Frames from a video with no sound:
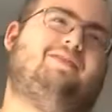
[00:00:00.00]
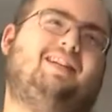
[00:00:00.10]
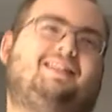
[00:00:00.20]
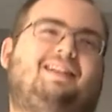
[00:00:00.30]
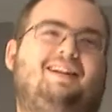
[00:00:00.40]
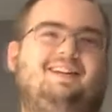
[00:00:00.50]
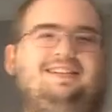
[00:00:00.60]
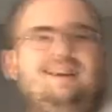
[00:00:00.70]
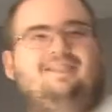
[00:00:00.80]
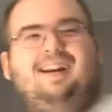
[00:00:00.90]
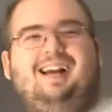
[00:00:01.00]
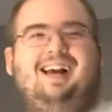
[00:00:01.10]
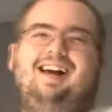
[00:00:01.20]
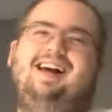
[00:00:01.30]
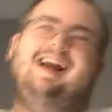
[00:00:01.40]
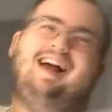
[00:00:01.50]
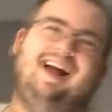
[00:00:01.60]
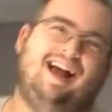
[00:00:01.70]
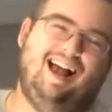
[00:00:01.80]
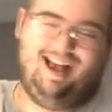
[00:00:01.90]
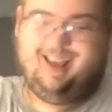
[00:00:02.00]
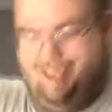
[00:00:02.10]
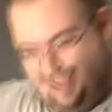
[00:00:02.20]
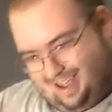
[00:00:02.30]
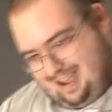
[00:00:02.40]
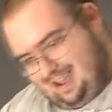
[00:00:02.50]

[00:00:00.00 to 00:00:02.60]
6 or 8 minutes or something like that. And while that may